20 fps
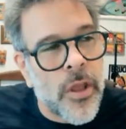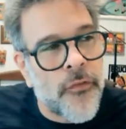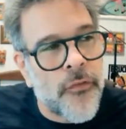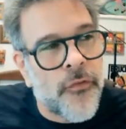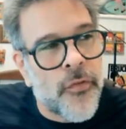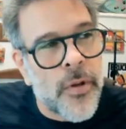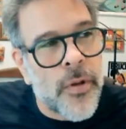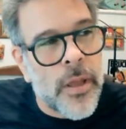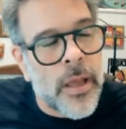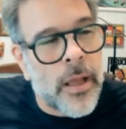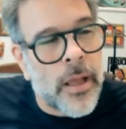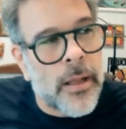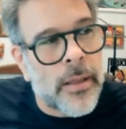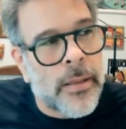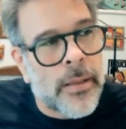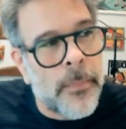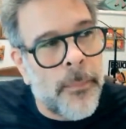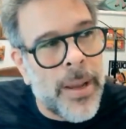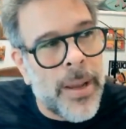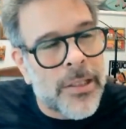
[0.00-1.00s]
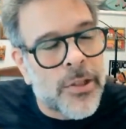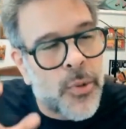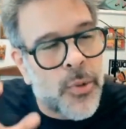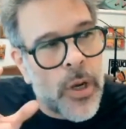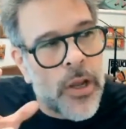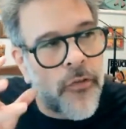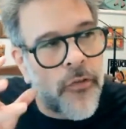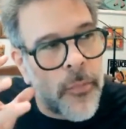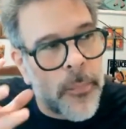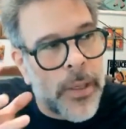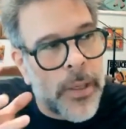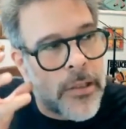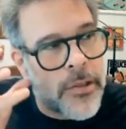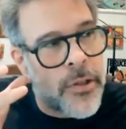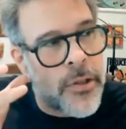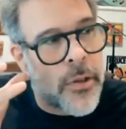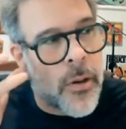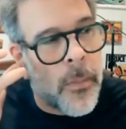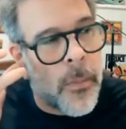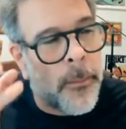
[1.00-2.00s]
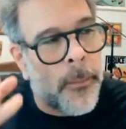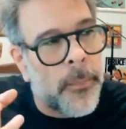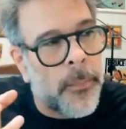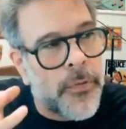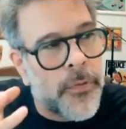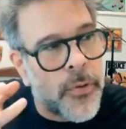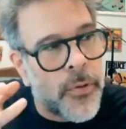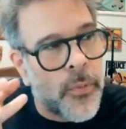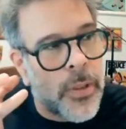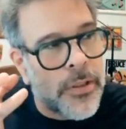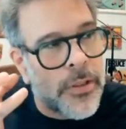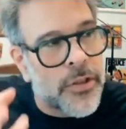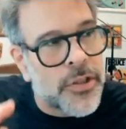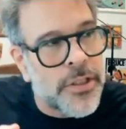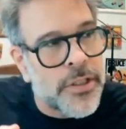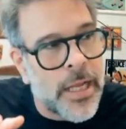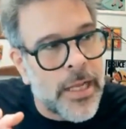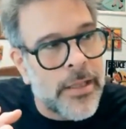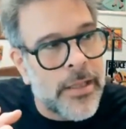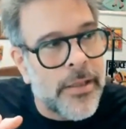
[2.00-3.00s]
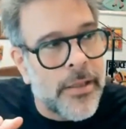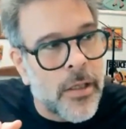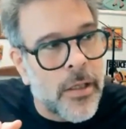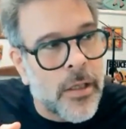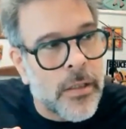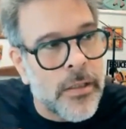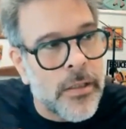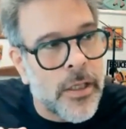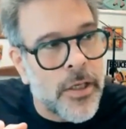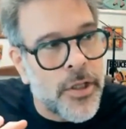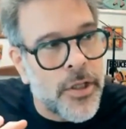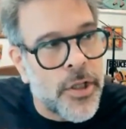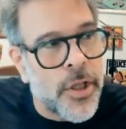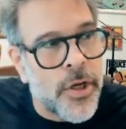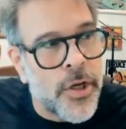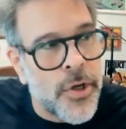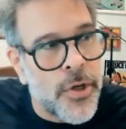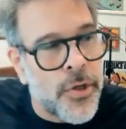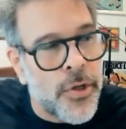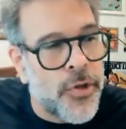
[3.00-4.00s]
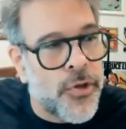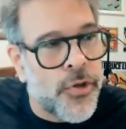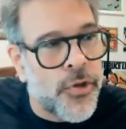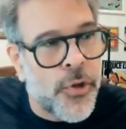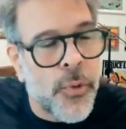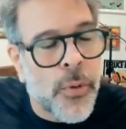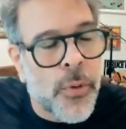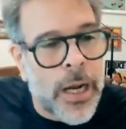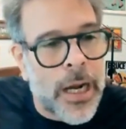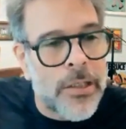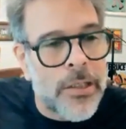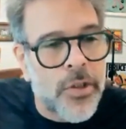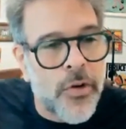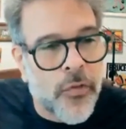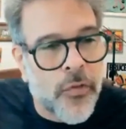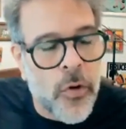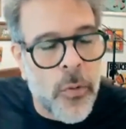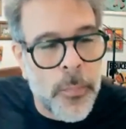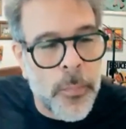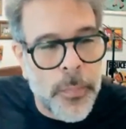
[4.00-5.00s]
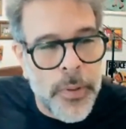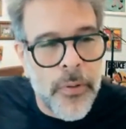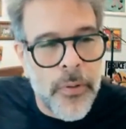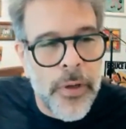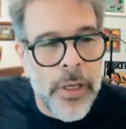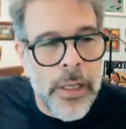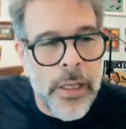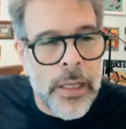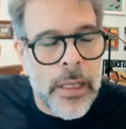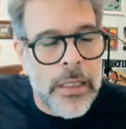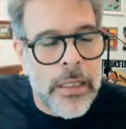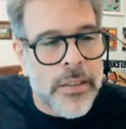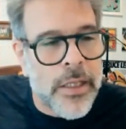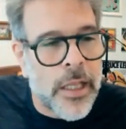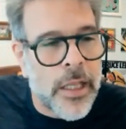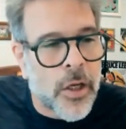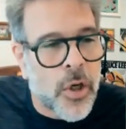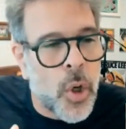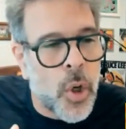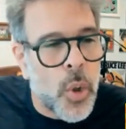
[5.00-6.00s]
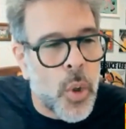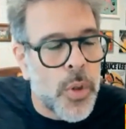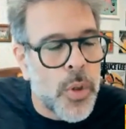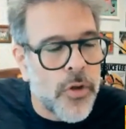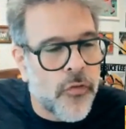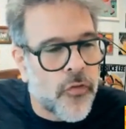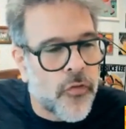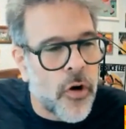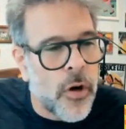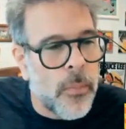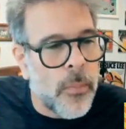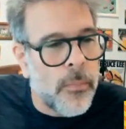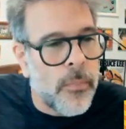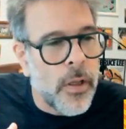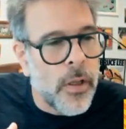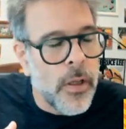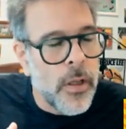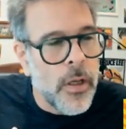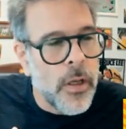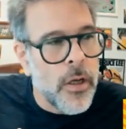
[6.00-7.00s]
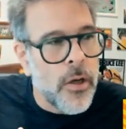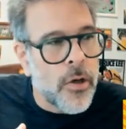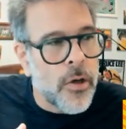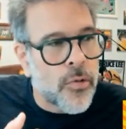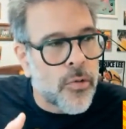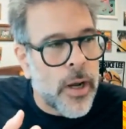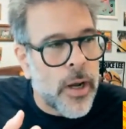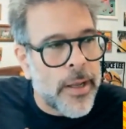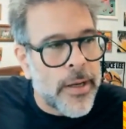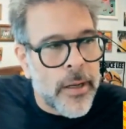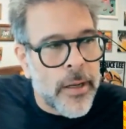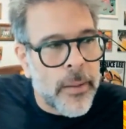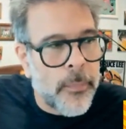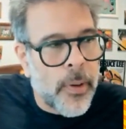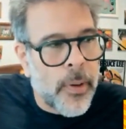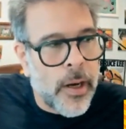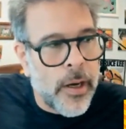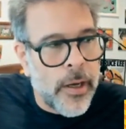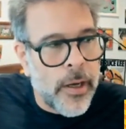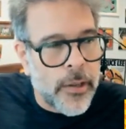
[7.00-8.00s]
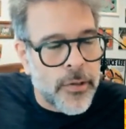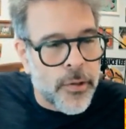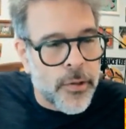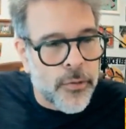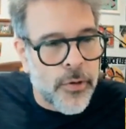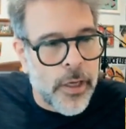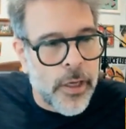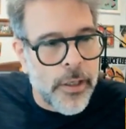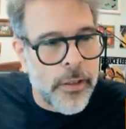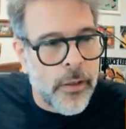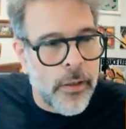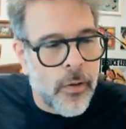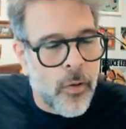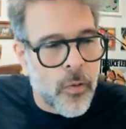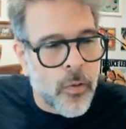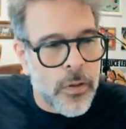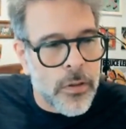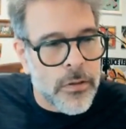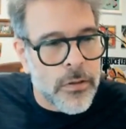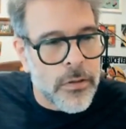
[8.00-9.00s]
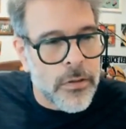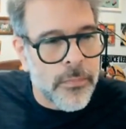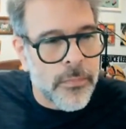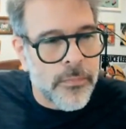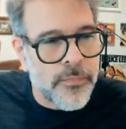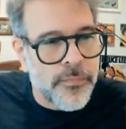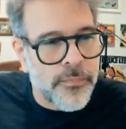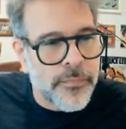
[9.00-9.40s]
it, the best way for me to understand the two kinds of computing is like going from riding a bike to riding a horse.